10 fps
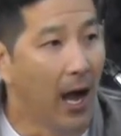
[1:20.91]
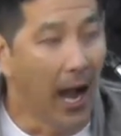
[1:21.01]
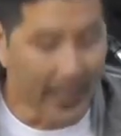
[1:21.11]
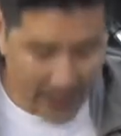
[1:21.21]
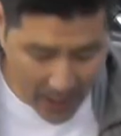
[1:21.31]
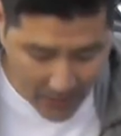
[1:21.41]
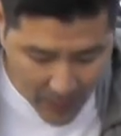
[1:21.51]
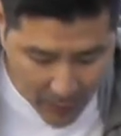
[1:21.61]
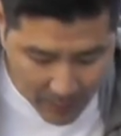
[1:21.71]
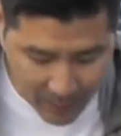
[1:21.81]
I come
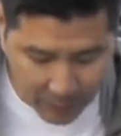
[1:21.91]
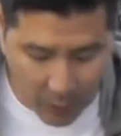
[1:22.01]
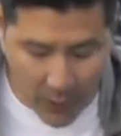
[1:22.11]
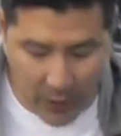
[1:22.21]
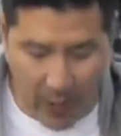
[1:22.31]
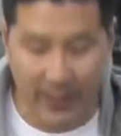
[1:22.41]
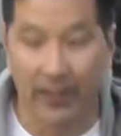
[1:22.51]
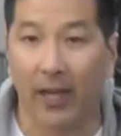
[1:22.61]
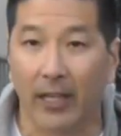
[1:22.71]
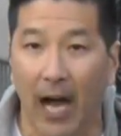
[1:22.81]
here before you as
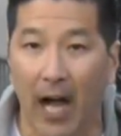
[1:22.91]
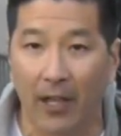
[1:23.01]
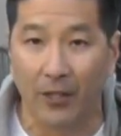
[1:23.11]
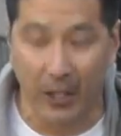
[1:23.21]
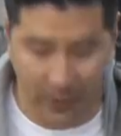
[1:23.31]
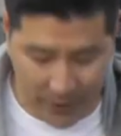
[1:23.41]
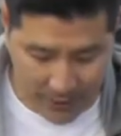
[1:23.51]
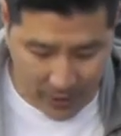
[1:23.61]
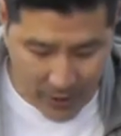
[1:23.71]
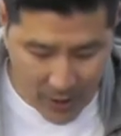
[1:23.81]
an oncologist
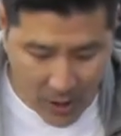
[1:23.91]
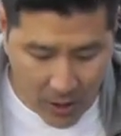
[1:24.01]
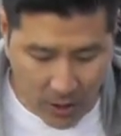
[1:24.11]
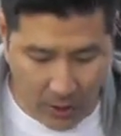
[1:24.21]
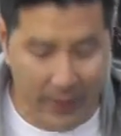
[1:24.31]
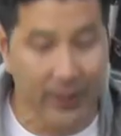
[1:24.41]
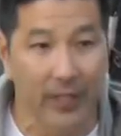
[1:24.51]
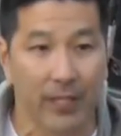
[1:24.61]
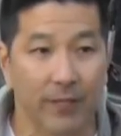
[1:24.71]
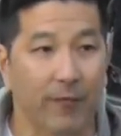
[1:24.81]
who has
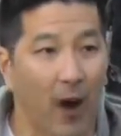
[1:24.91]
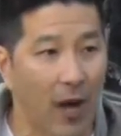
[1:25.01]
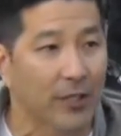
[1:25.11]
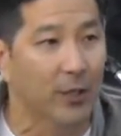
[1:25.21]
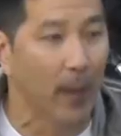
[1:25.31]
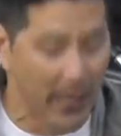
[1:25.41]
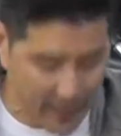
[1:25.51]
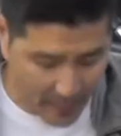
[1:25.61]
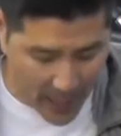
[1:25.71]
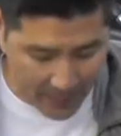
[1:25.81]
seen far too
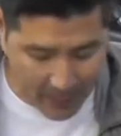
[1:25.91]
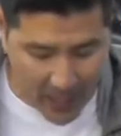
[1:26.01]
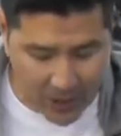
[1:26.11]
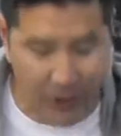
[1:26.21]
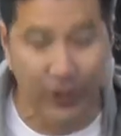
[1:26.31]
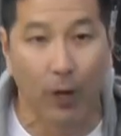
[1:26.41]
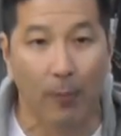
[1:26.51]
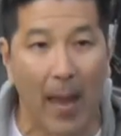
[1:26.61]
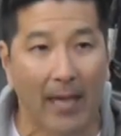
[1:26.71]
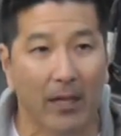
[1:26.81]
many of my patients go
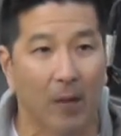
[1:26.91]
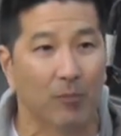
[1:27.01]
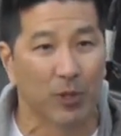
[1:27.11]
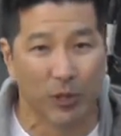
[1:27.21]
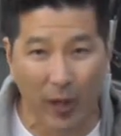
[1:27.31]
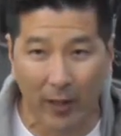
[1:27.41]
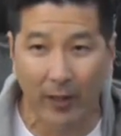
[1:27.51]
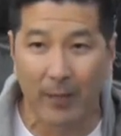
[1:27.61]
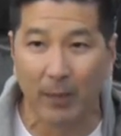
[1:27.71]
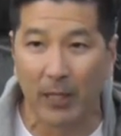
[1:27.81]
bankrupt
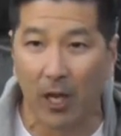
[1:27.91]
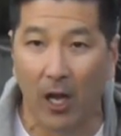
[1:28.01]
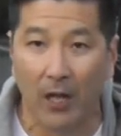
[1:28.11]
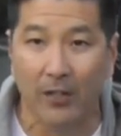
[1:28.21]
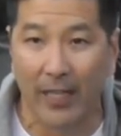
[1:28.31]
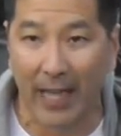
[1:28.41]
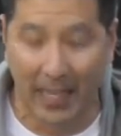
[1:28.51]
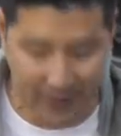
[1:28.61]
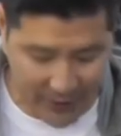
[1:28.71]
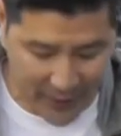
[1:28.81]
strictly because they
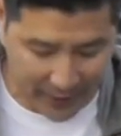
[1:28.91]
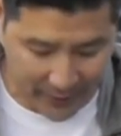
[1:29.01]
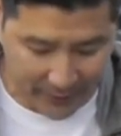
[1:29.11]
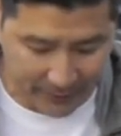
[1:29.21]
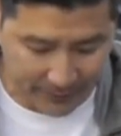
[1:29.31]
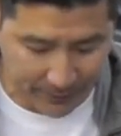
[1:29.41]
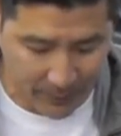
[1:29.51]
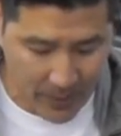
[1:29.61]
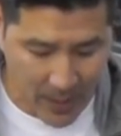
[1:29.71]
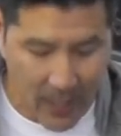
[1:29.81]
got sick.
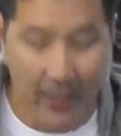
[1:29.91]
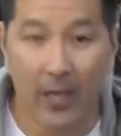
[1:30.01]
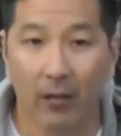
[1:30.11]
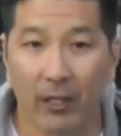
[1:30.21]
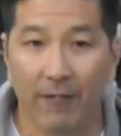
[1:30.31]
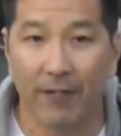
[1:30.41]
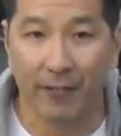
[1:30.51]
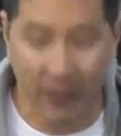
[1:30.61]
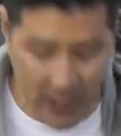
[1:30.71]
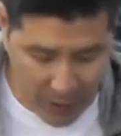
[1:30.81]
Nearly
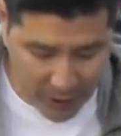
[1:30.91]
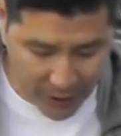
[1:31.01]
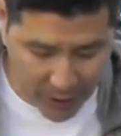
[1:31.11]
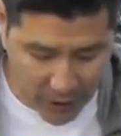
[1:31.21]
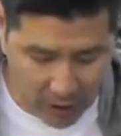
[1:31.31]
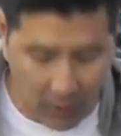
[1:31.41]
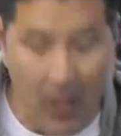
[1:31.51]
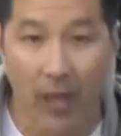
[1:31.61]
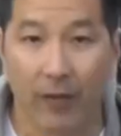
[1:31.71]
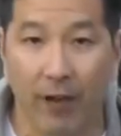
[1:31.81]
50 years ago,
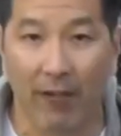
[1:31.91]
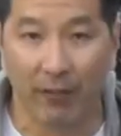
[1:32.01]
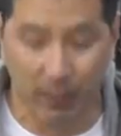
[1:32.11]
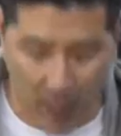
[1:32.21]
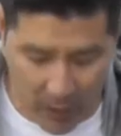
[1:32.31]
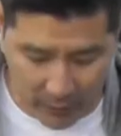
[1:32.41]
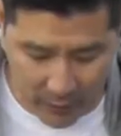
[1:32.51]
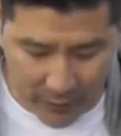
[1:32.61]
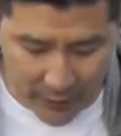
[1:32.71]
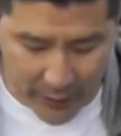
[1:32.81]
the Reverend Martin
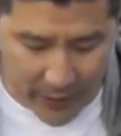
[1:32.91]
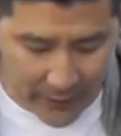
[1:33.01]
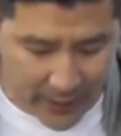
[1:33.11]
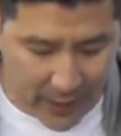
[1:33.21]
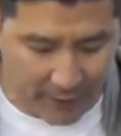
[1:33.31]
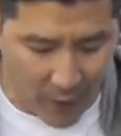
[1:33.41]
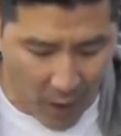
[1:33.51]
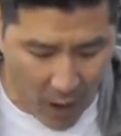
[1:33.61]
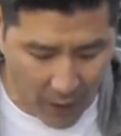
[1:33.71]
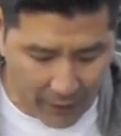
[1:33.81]
Luther King said, of
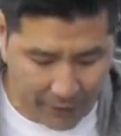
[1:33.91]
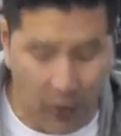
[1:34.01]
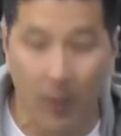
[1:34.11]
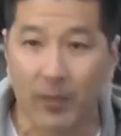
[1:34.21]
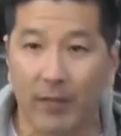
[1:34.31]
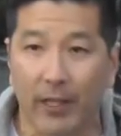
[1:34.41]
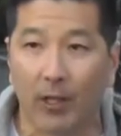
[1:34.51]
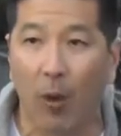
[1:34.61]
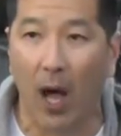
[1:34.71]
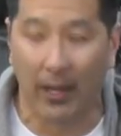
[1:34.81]
all the forms of
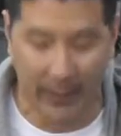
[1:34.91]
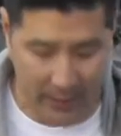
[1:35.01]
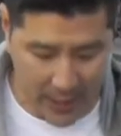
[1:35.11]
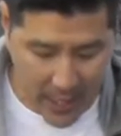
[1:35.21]
inequality,